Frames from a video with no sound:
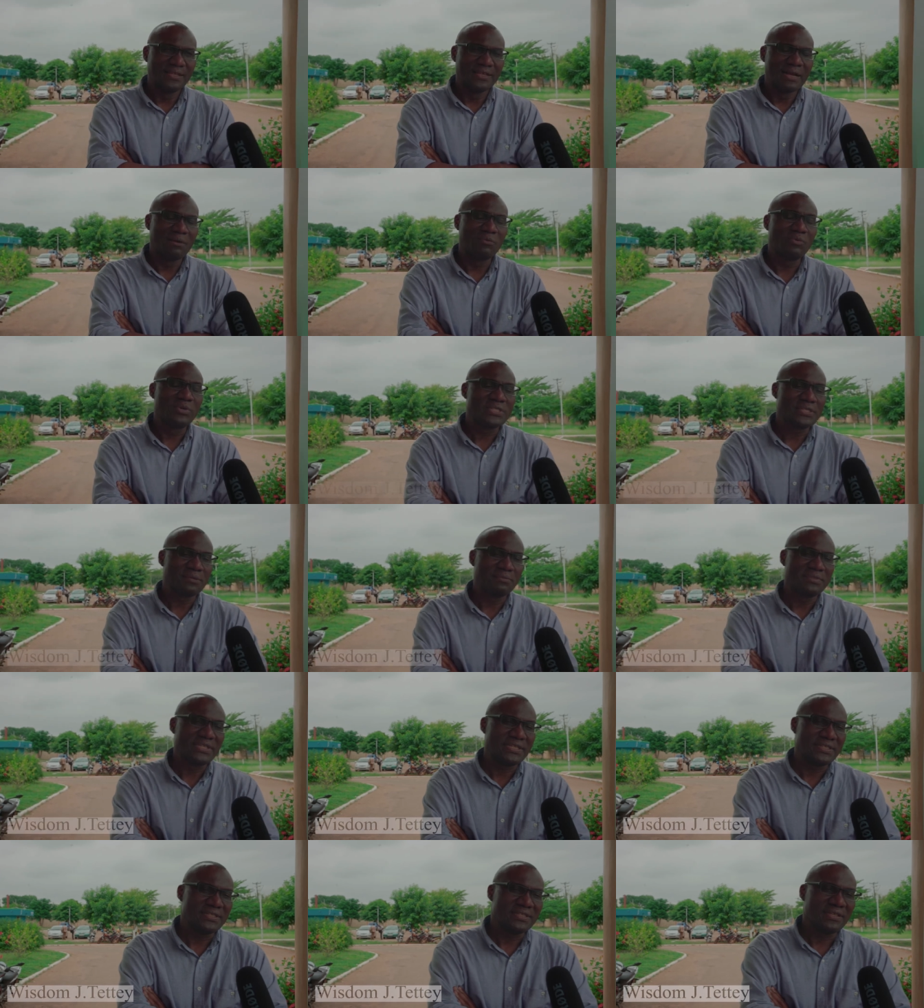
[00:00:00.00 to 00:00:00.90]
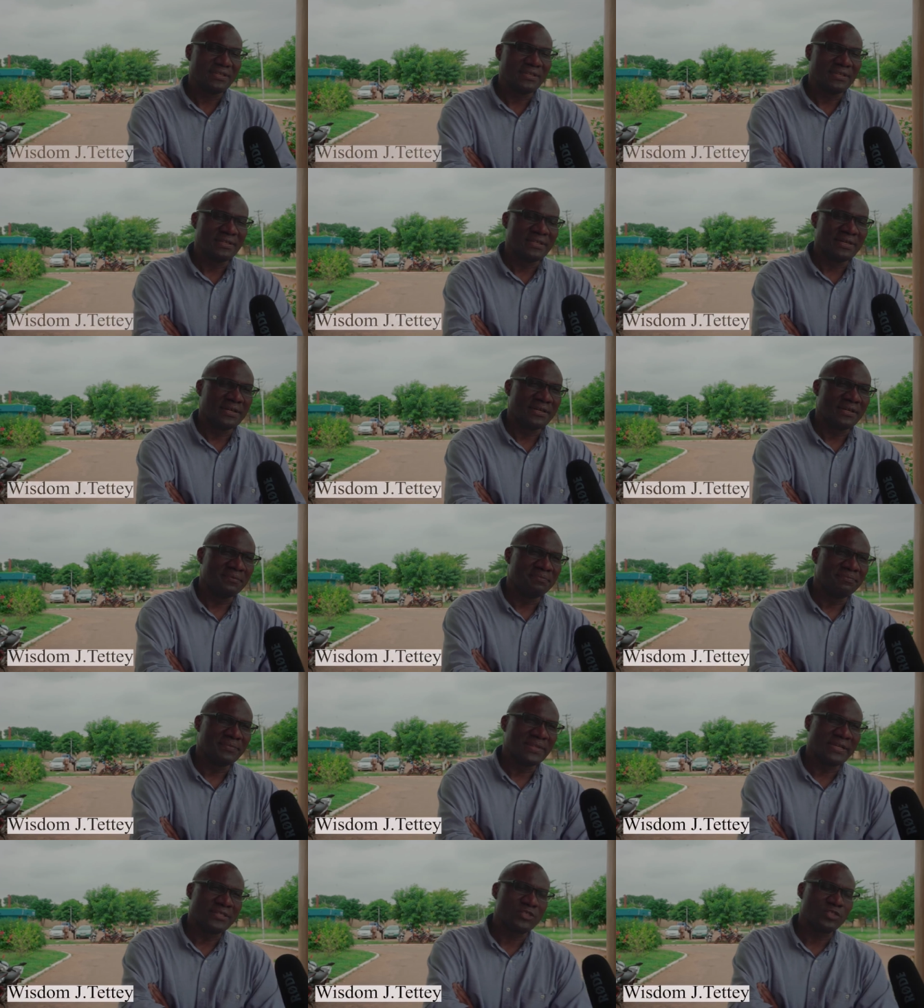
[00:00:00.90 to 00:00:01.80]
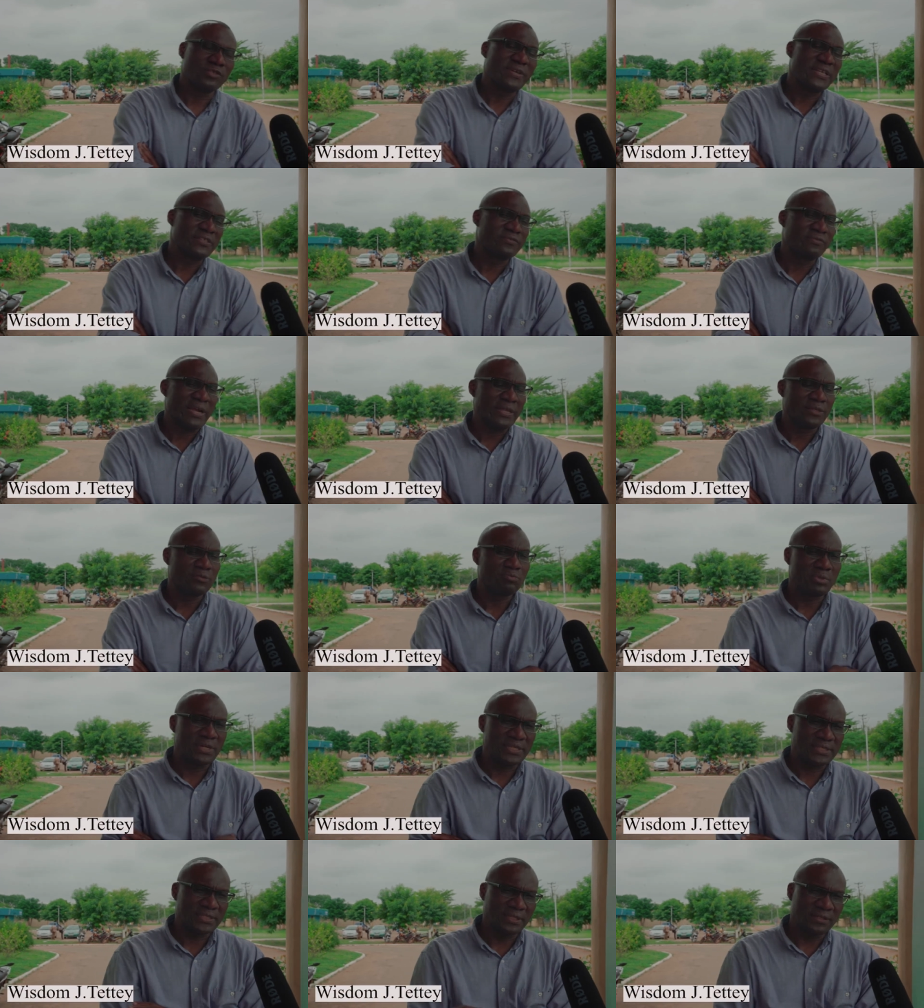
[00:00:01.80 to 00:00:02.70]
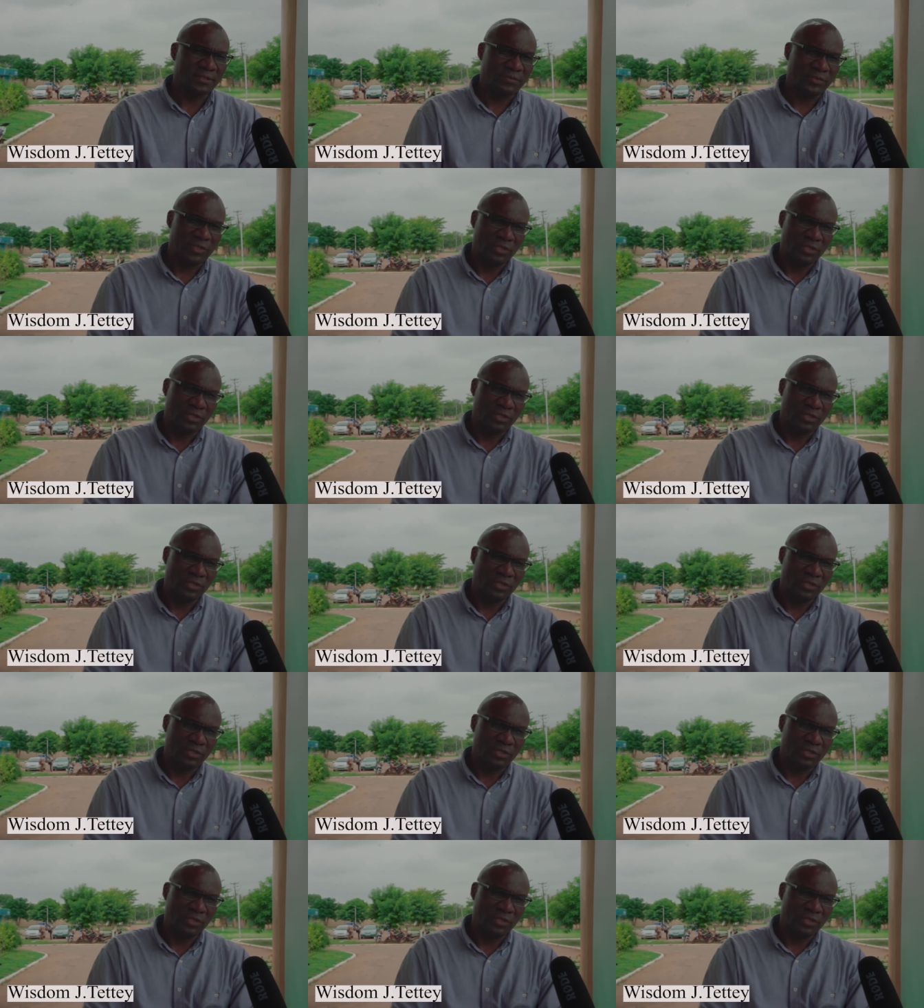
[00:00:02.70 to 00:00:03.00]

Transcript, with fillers: I'm Wisdom Tettey, and um, I serve as Vice President of the